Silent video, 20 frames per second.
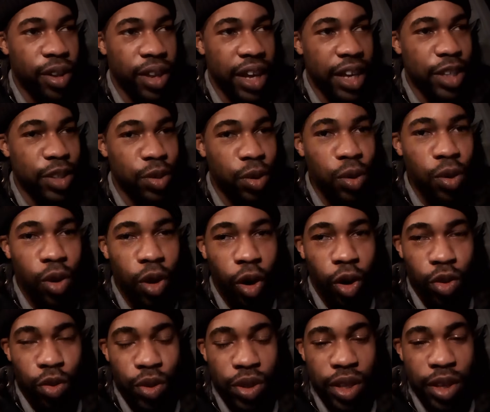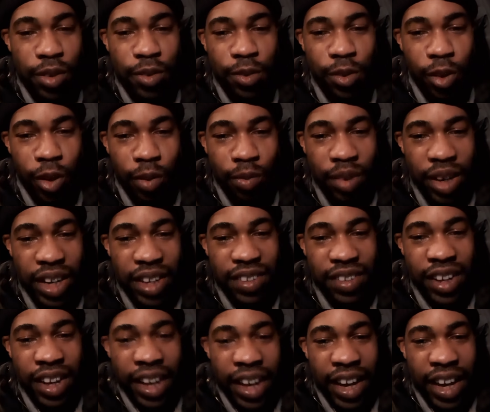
Like two goals within four minutes,